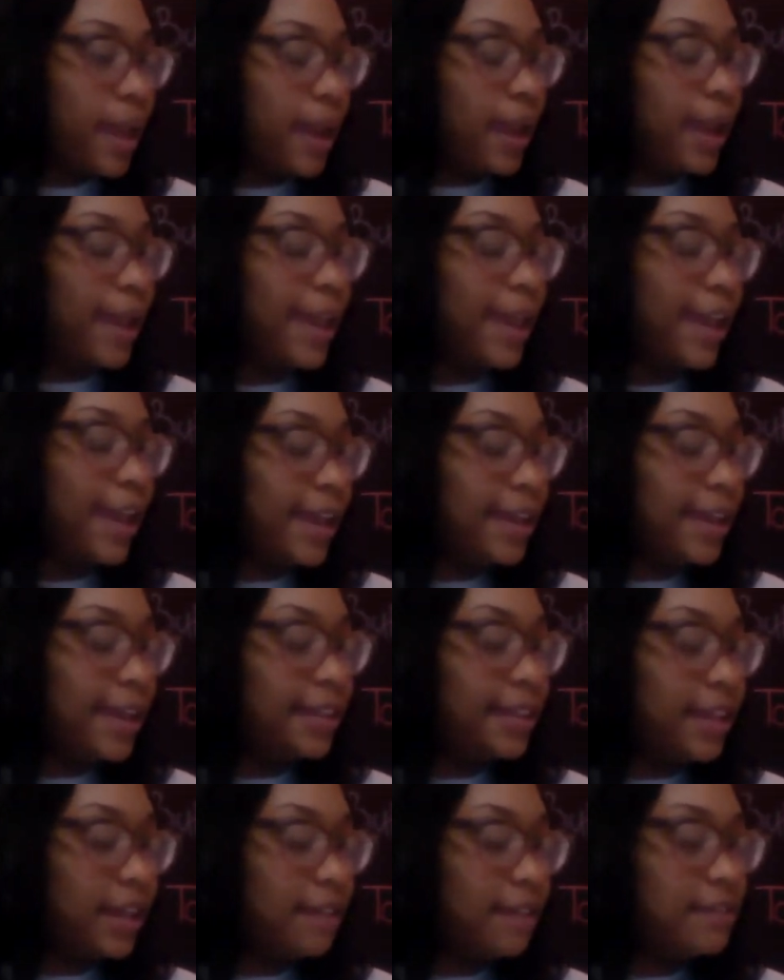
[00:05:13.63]
It
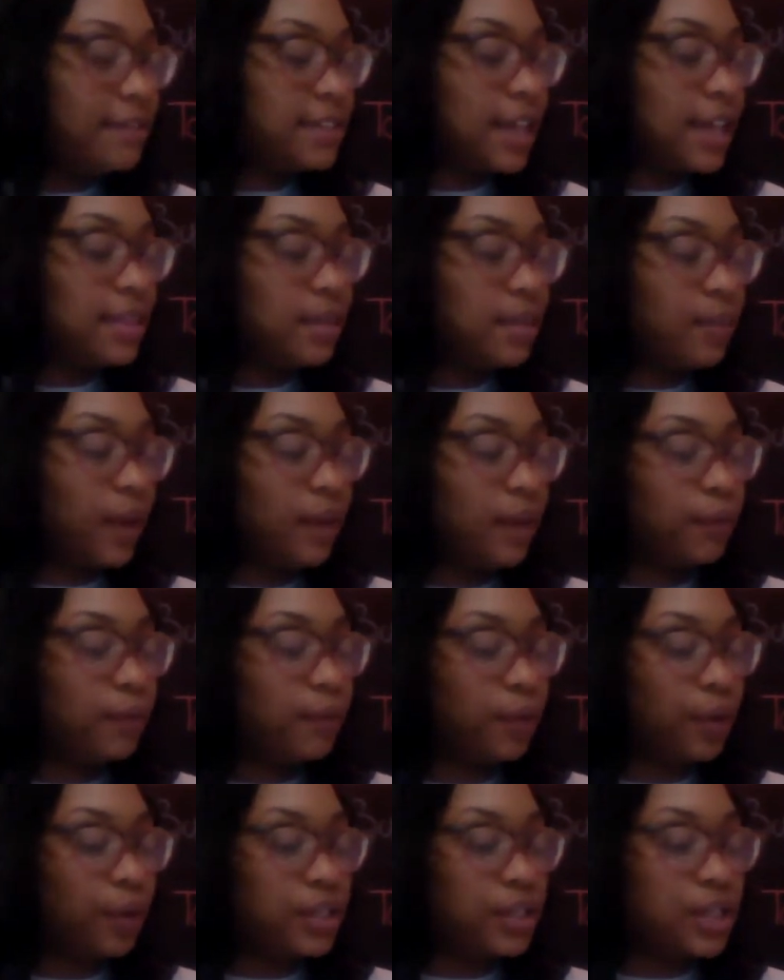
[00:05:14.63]
lives in the
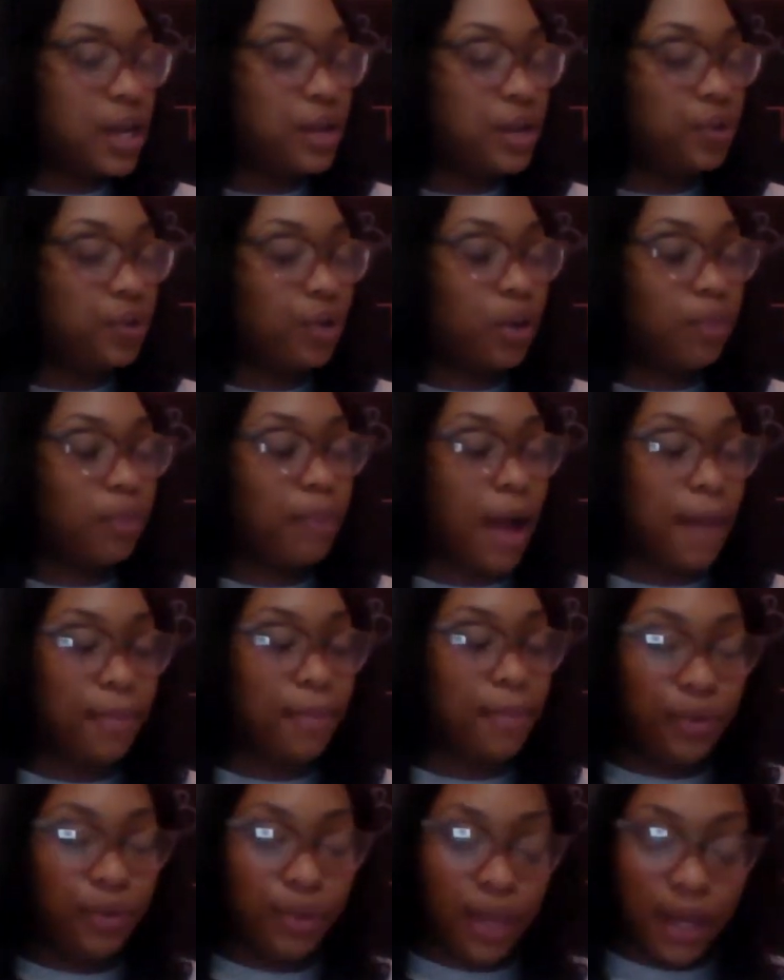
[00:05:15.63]
rainforest in North
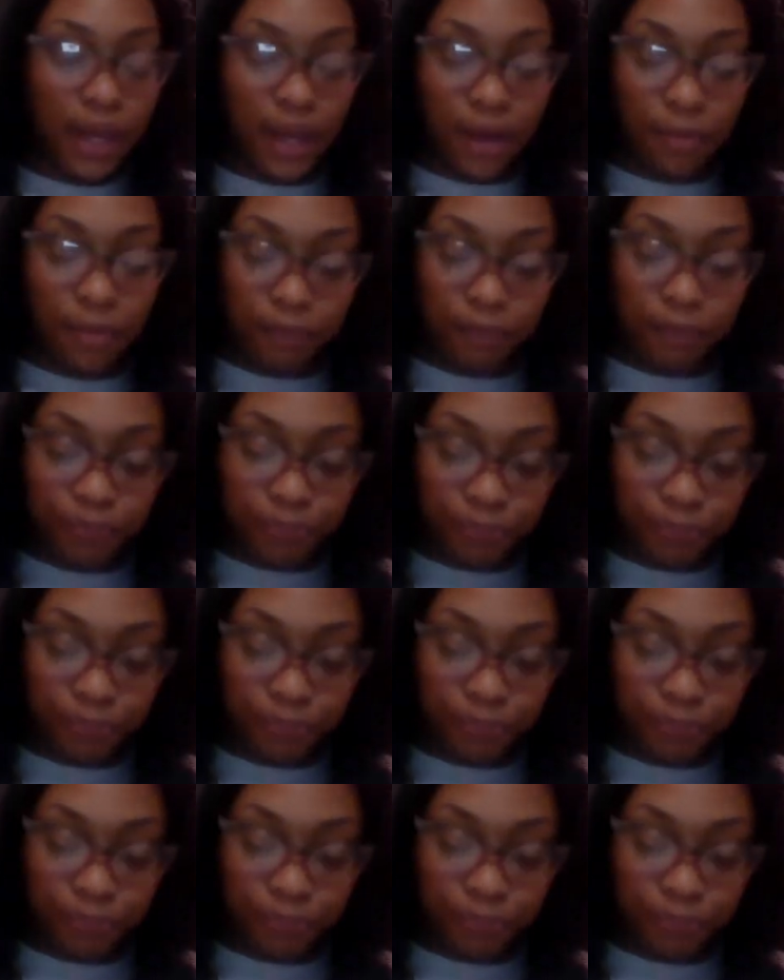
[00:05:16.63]
Papua New Guinea.